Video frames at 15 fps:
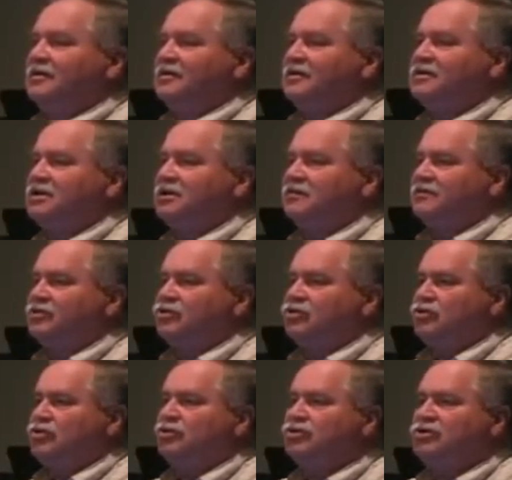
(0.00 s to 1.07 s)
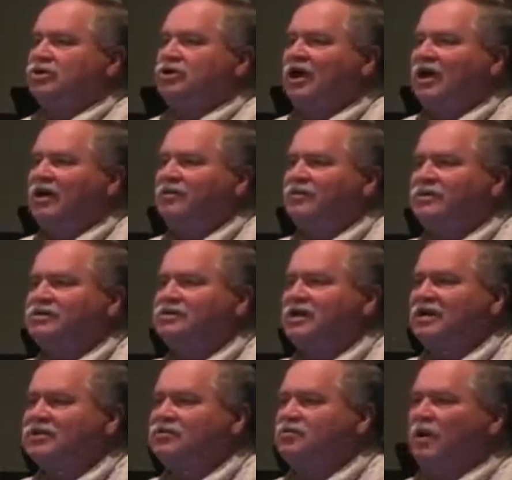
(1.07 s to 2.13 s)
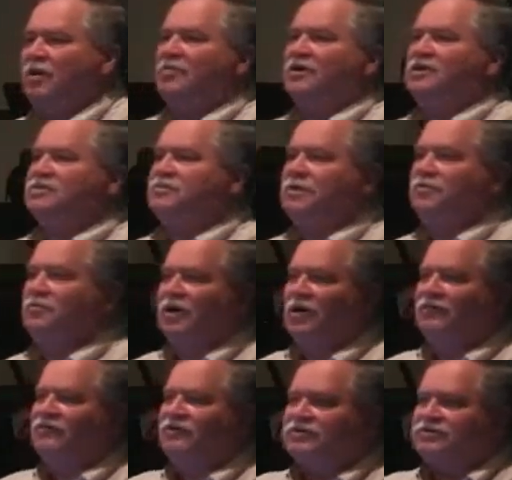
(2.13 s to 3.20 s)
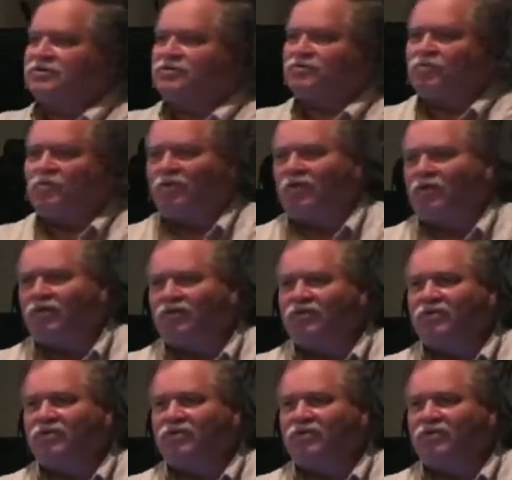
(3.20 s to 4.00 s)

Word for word: instead of the church today, which says we must be relevant to the world.